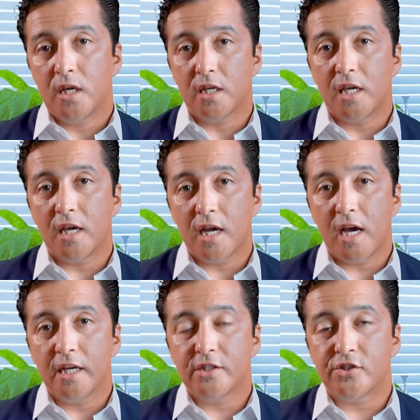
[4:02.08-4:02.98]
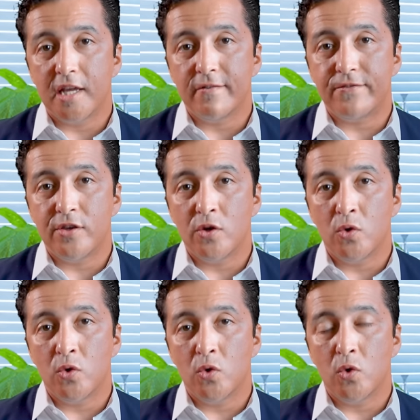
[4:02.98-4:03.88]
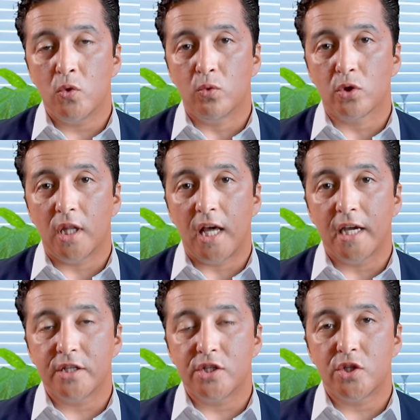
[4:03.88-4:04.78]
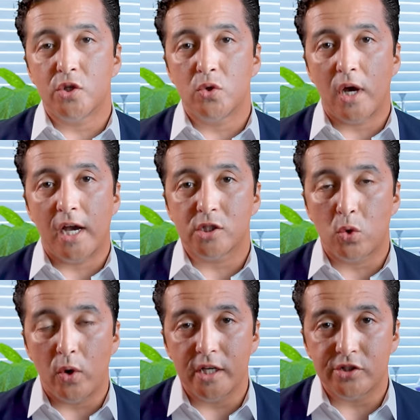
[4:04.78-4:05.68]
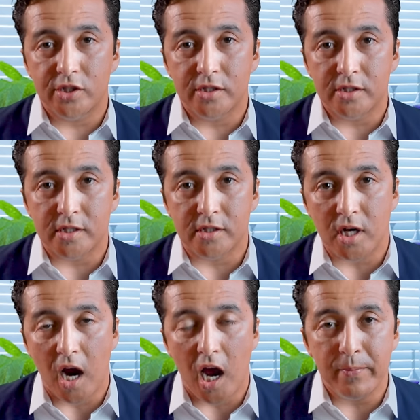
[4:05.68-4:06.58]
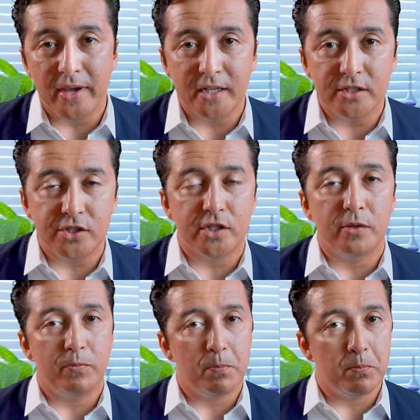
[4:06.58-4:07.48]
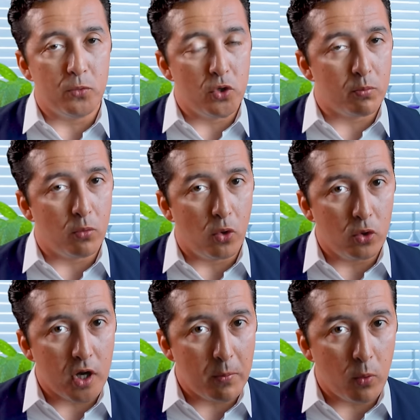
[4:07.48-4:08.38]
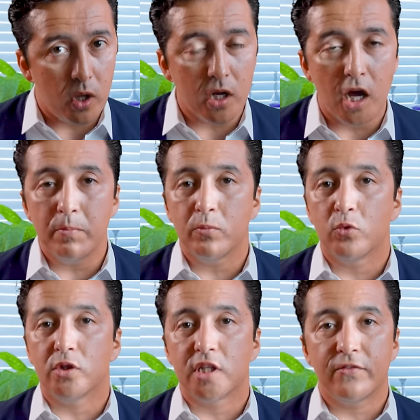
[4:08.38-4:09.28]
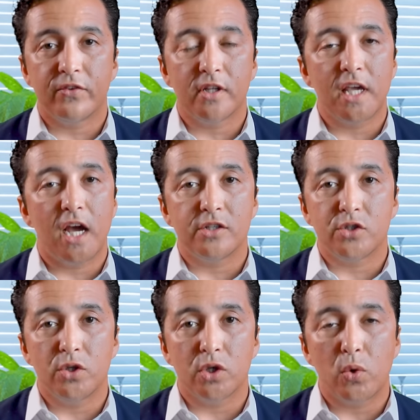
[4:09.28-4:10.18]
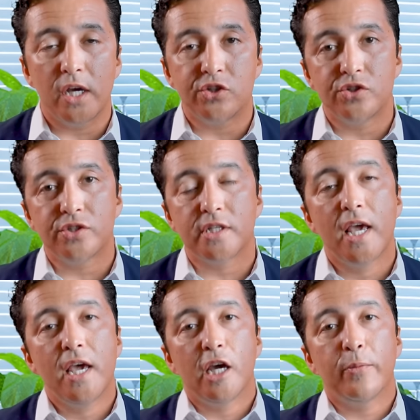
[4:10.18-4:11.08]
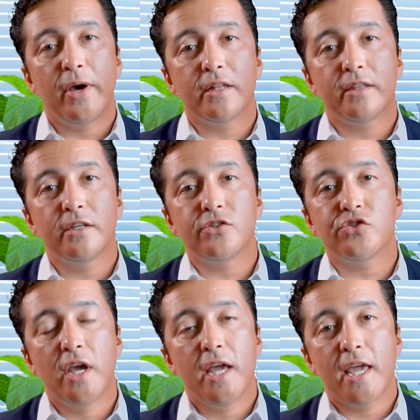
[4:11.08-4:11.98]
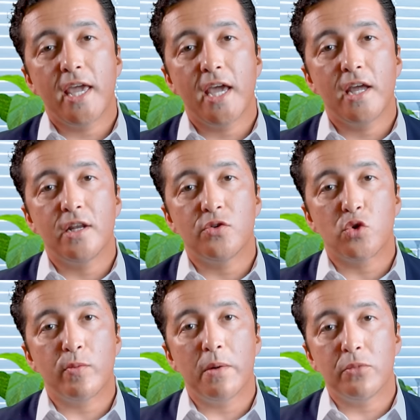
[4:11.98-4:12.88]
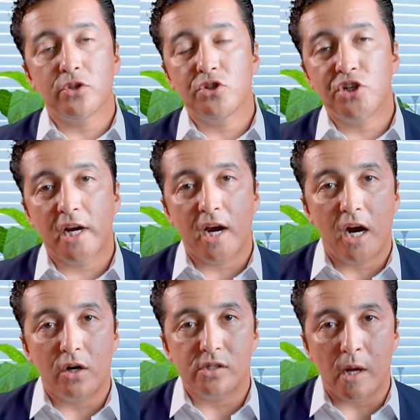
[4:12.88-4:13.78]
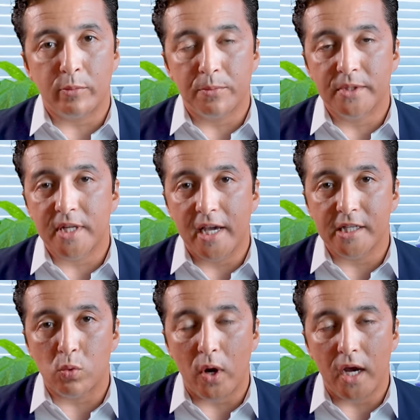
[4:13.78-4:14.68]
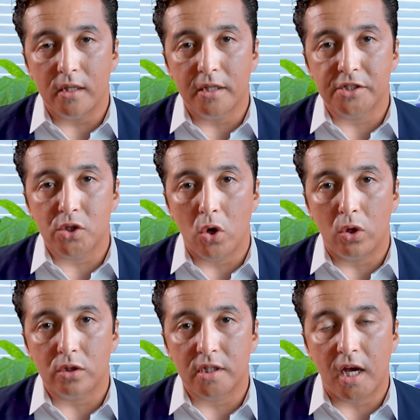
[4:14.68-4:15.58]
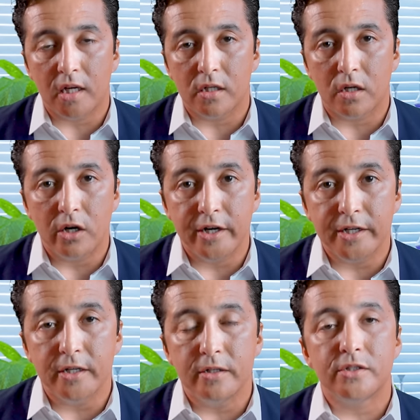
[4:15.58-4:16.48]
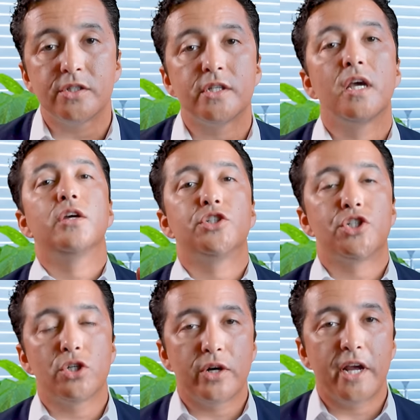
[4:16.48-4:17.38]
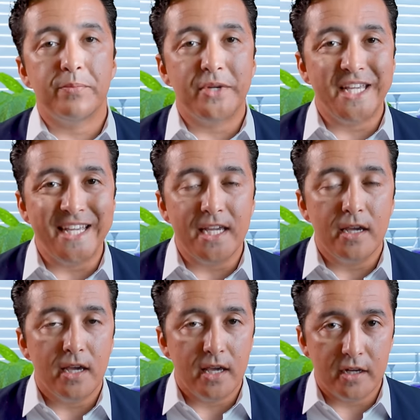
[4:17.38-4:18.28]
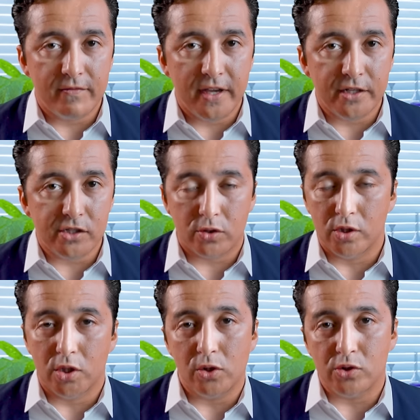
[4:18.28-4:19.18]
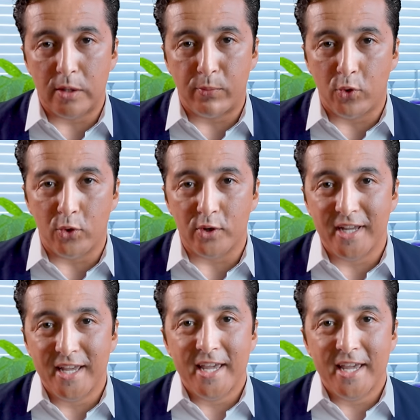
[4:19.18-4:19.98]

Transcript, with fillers: again, guys, if you would like to ask questions and comments, you're more than welcome. We'll definitely answer your questions about this. And remember to check our supplement as well. It is called Doctor Ergin's SugarMD Advanced Glucose Support.